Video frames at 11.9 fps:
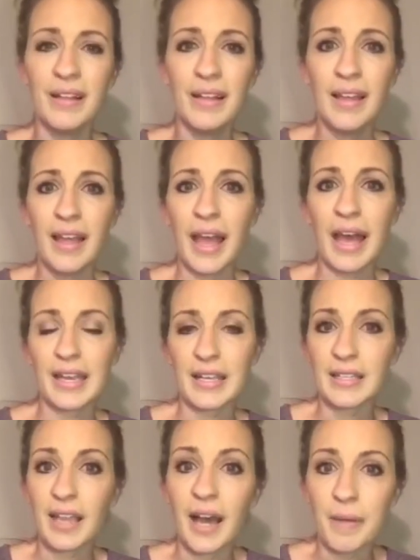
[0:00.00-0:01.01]
had it
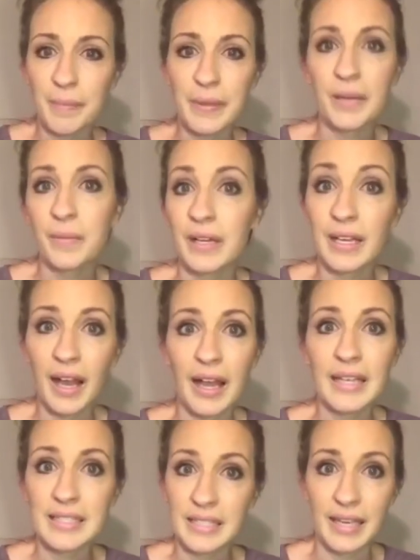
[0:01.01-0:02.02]
not been what
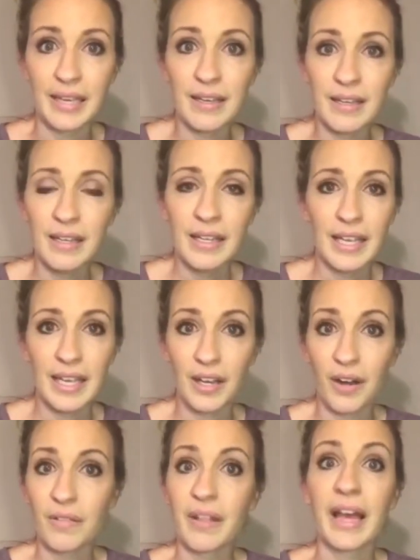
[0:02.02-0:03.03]
God did in
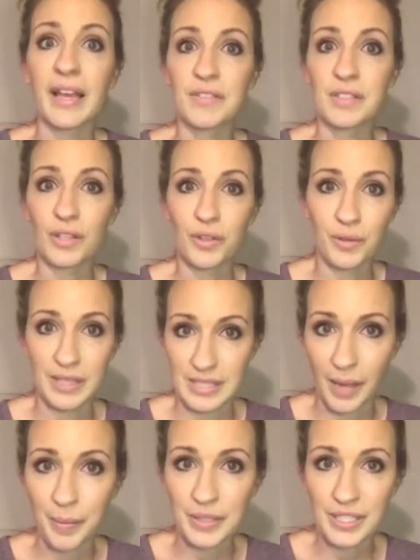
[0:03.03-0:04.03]
our lives through this
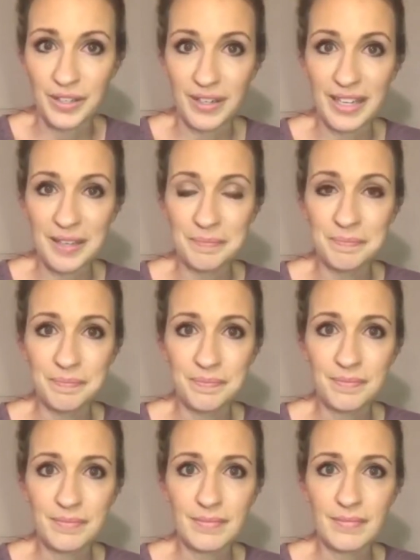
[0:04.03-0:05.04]
opportunity?
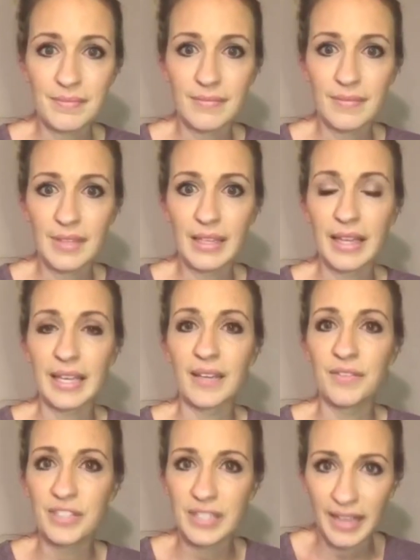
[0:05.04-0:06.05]
Like
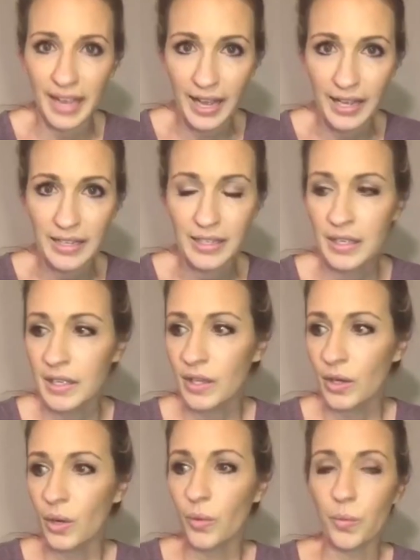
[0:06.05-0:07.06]
if Chad
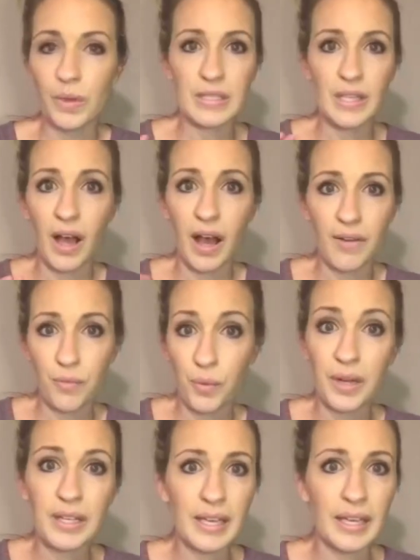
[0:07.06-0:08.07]
was off
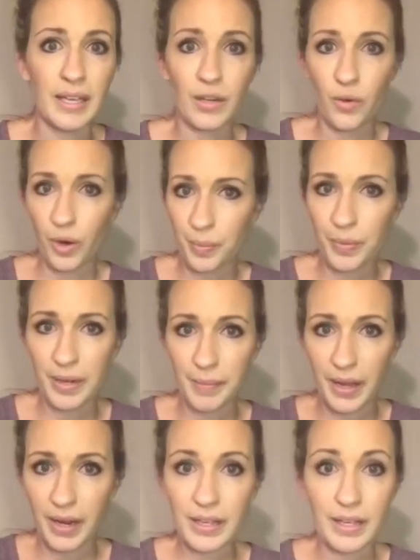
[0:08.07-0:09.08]
working in corporate
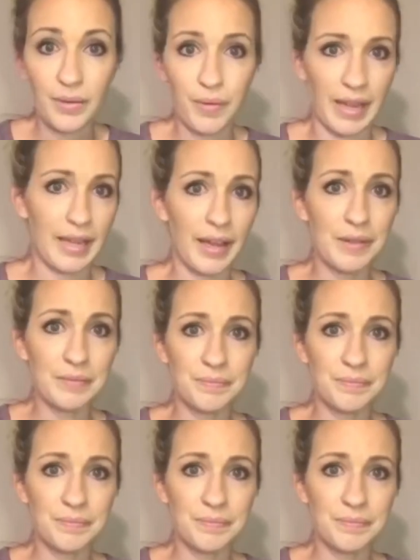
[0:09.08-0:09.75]
America right now